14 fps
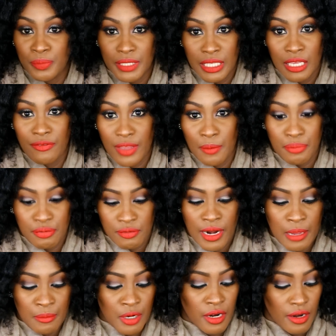believe in
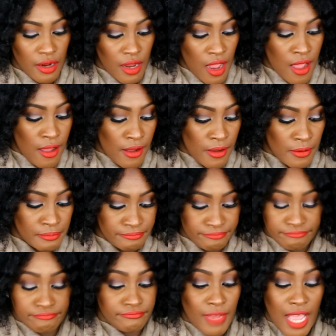primer. Um,
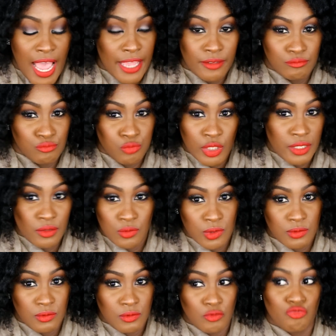I wouldn't
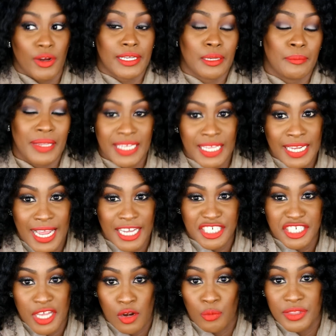recommend any
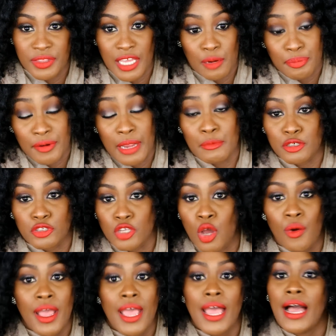eyeshadow without primer.
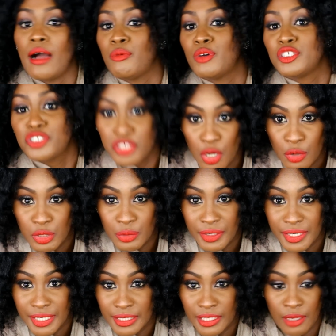So I wouldn't show you
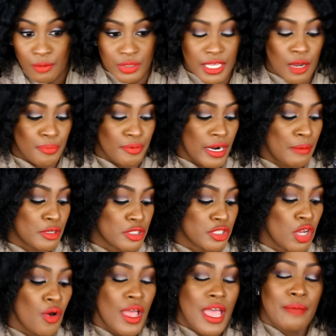anything without primer.
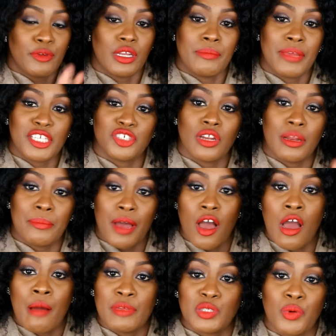So I'm gonna make sure that my
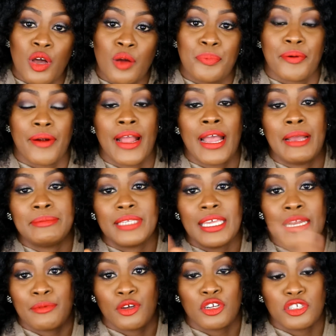arm is well primed
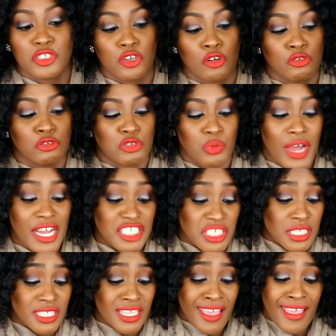and I'm gonna show you
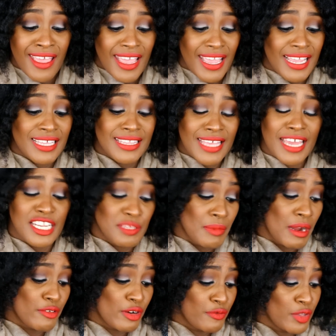swatches. And that is
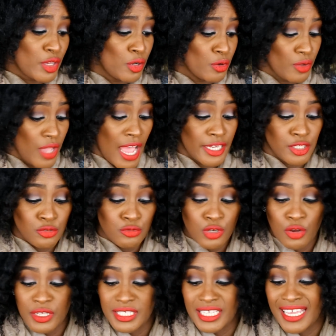my review. I do
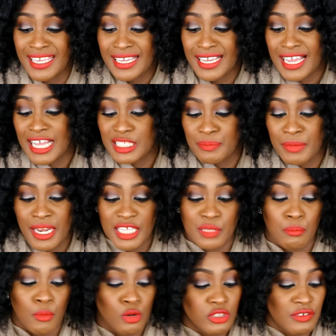notice that IT
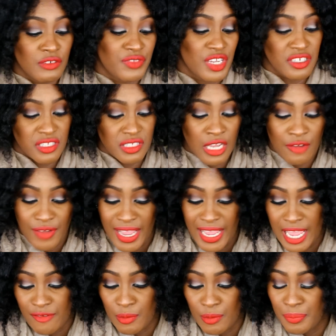Cosmetics, most of their stuff, I
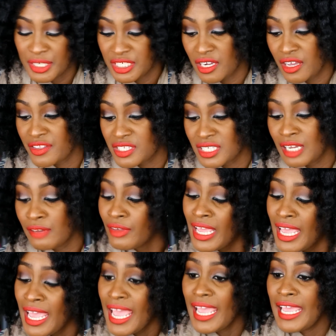have a bunch of other stuff.
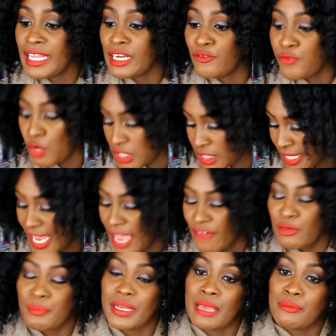And unfortunately, I
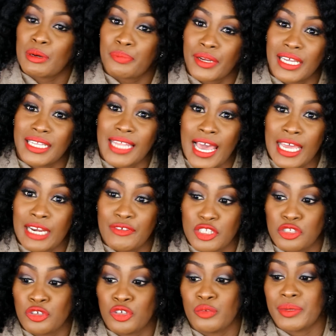haven't been able to bring a lot of it
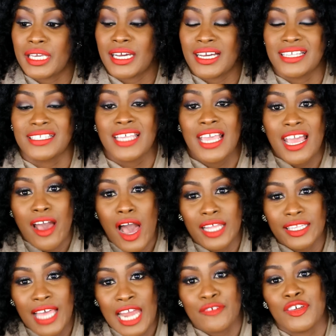to you because a
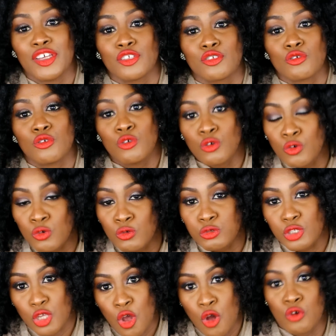lot of it is cool
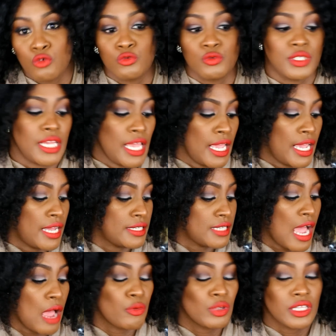toned.
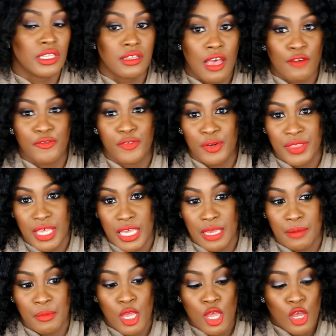And I would love for
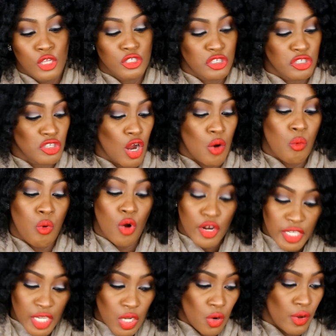them to start
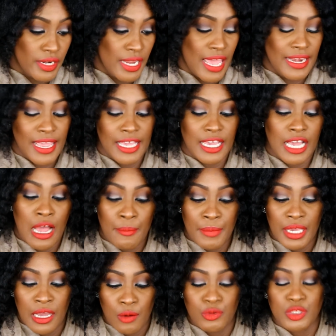working on that and
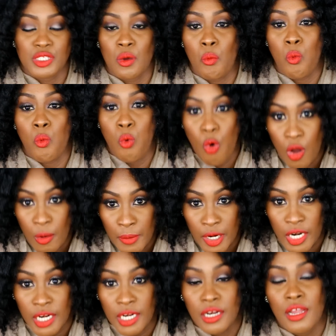coming up with some
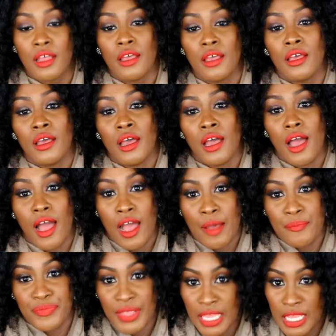warmer,
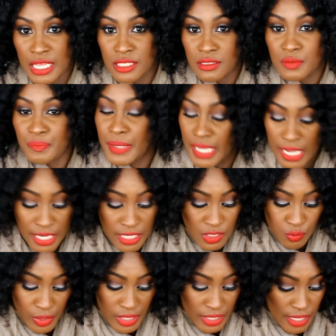um, things
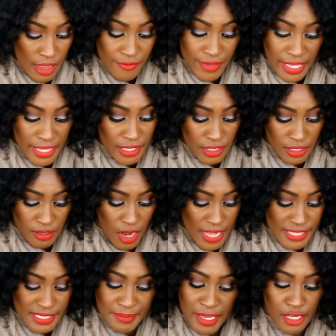because we love It
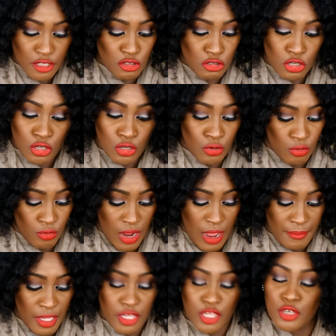Cosmetics too.
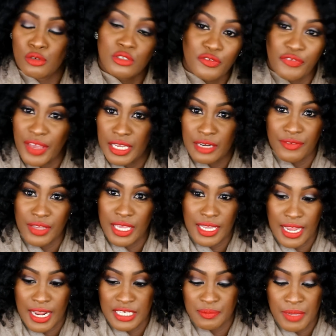I'm a huge fan of It
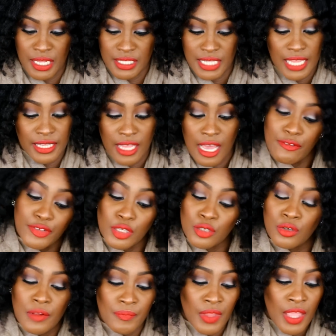Cosmetics. I love
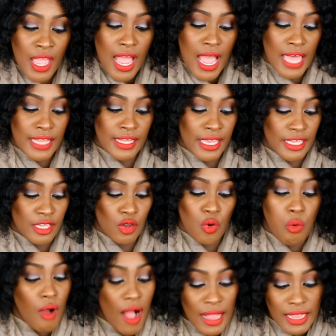you. I like your
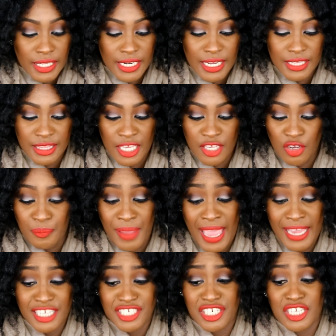quality. I think your
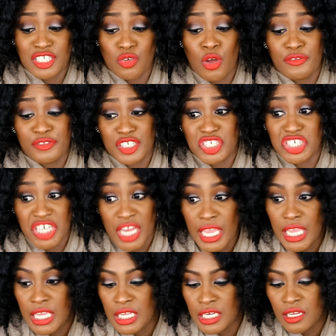packaging is off the
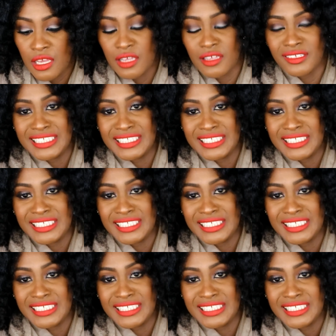chain.